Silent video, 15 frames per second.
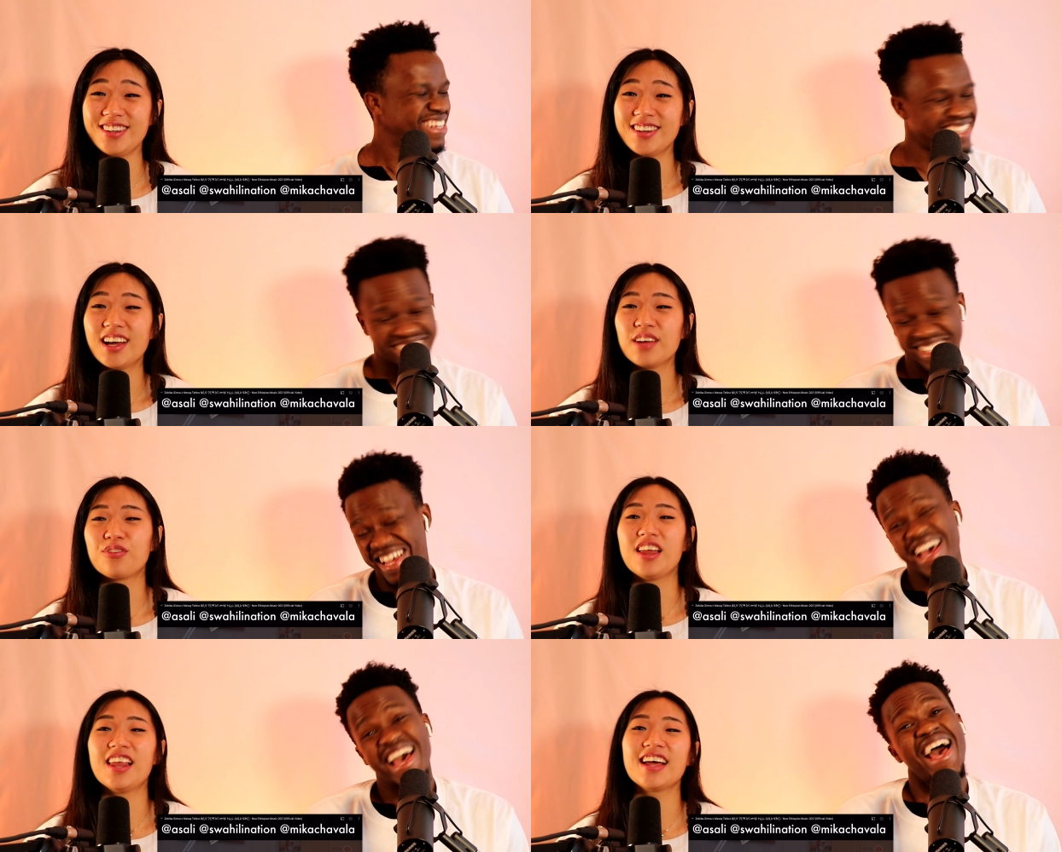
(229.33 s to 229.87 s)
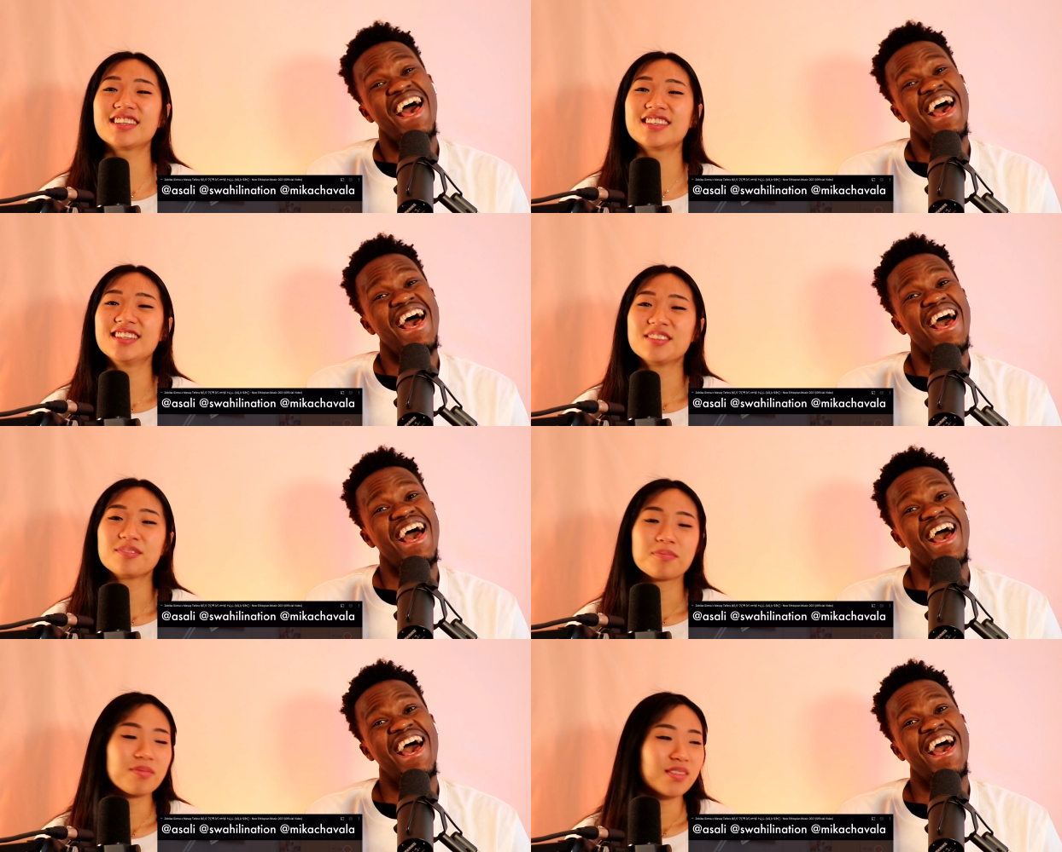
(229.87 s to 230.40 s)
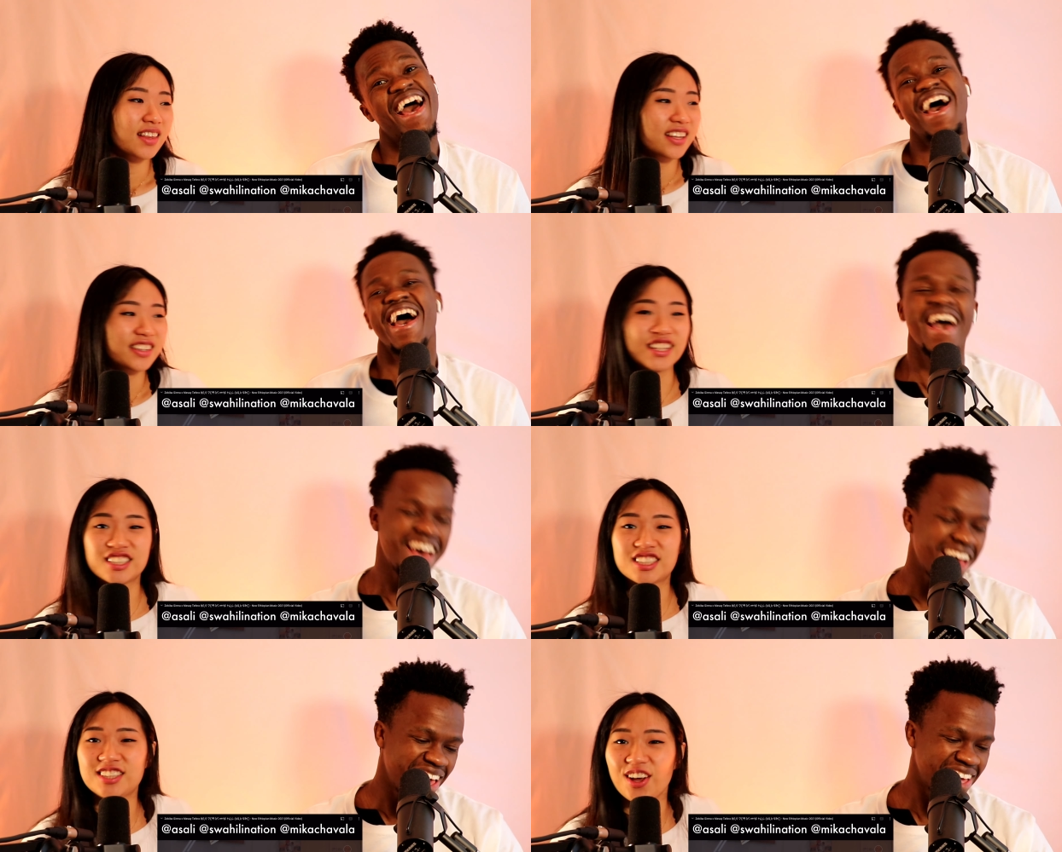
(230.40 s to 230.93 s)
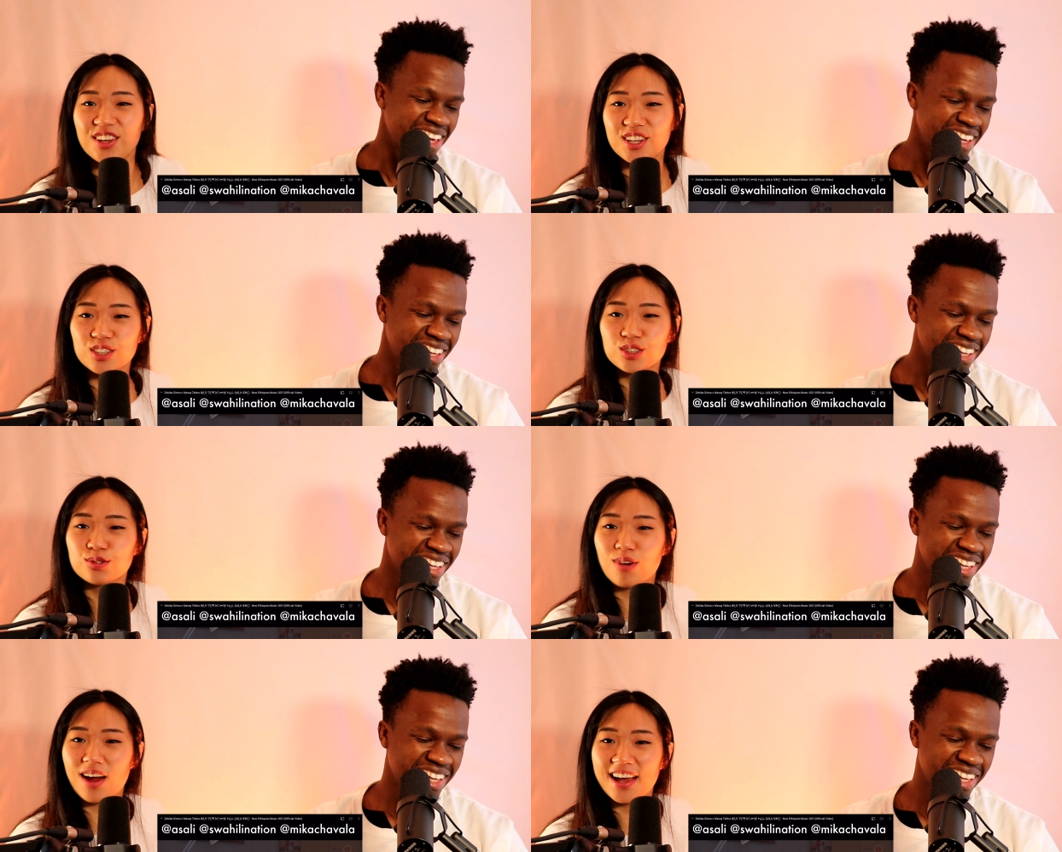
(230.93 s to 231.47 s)
Speaker 1: The, the sun
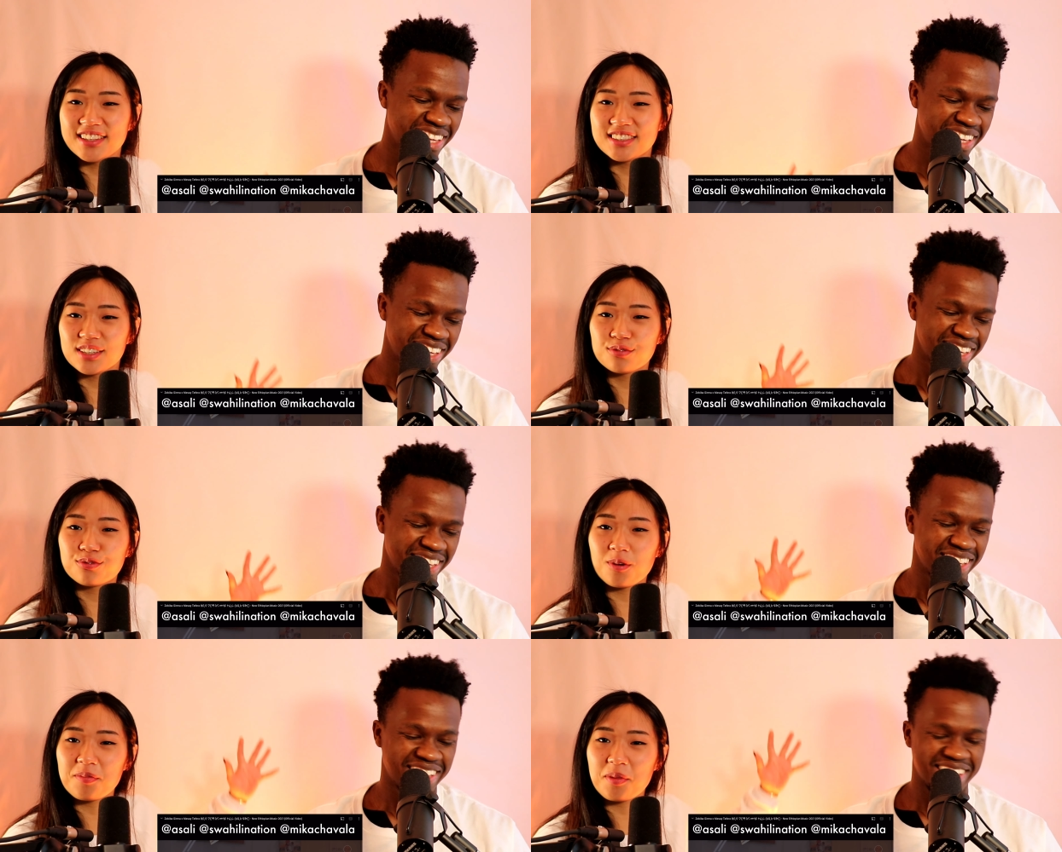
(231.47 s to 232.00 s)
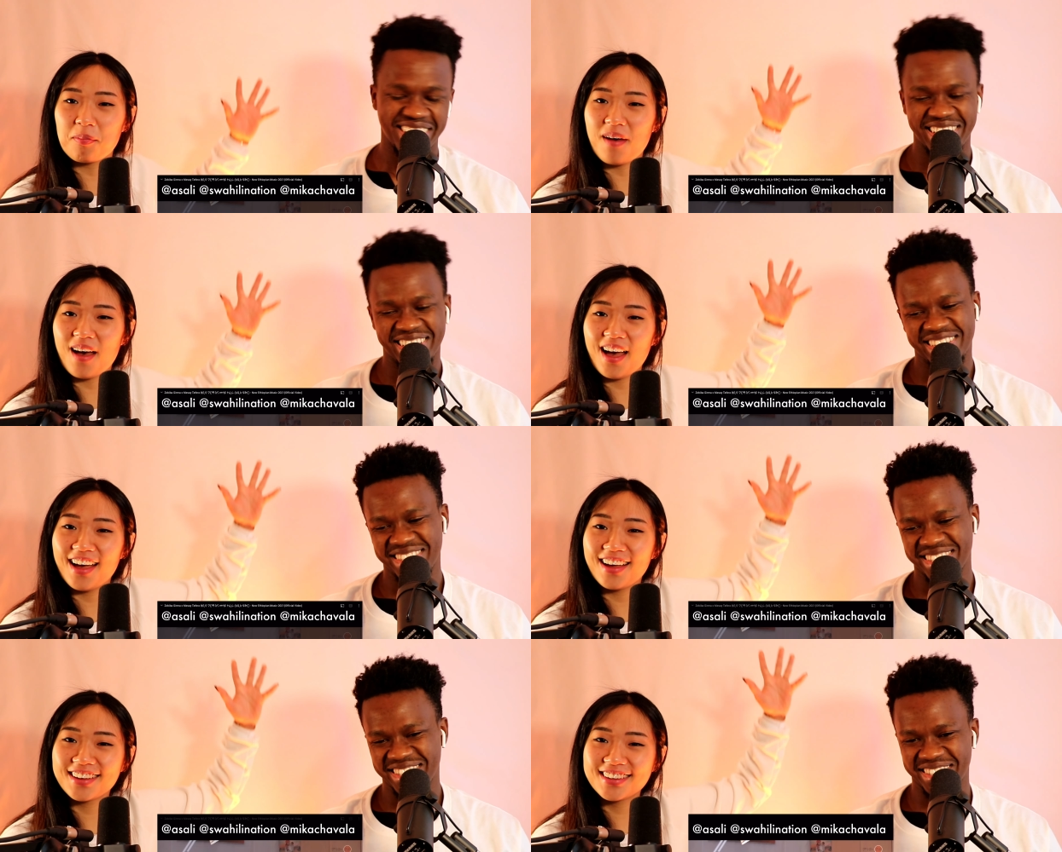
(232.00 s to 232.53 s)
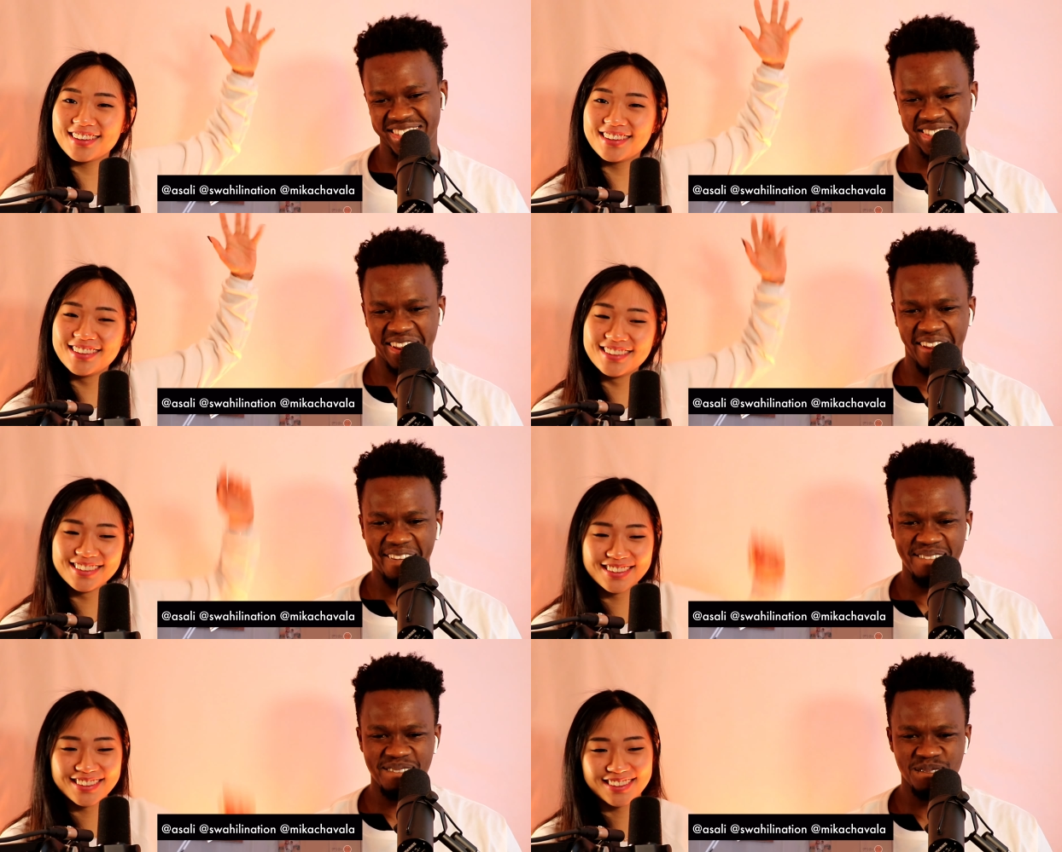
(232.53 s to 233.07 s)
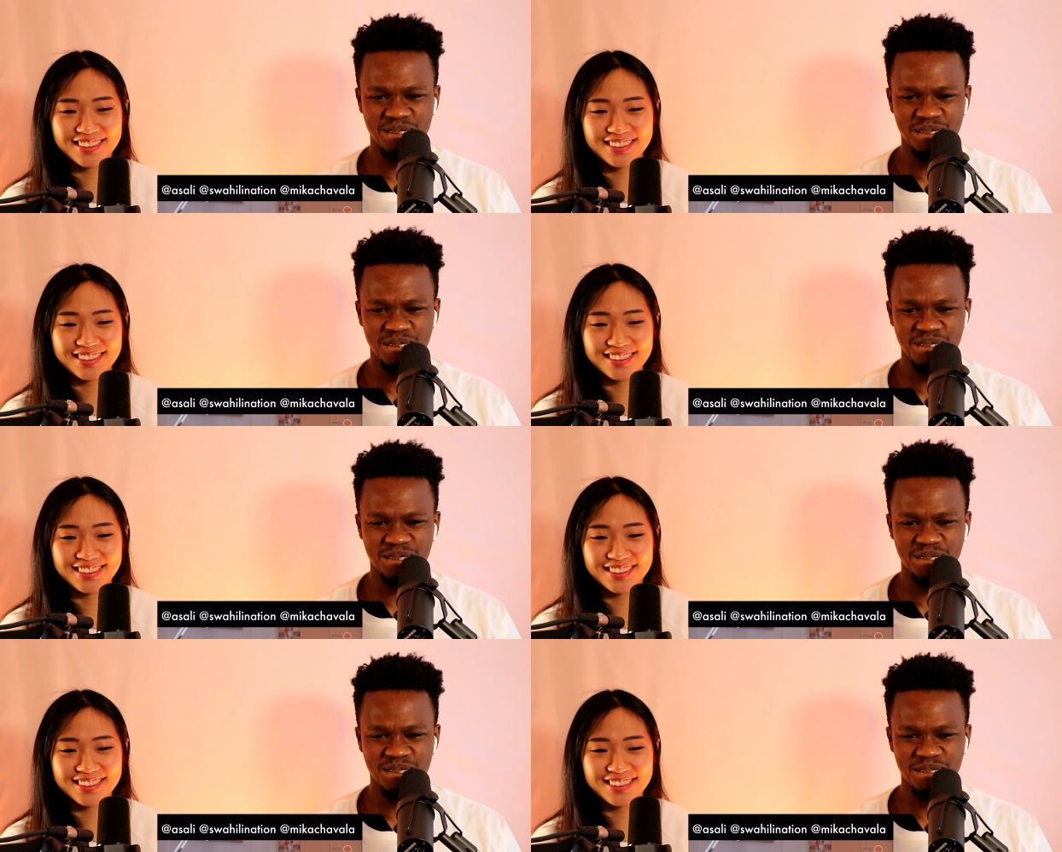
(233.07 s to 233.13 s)
is rising from the back. Mm-hmm.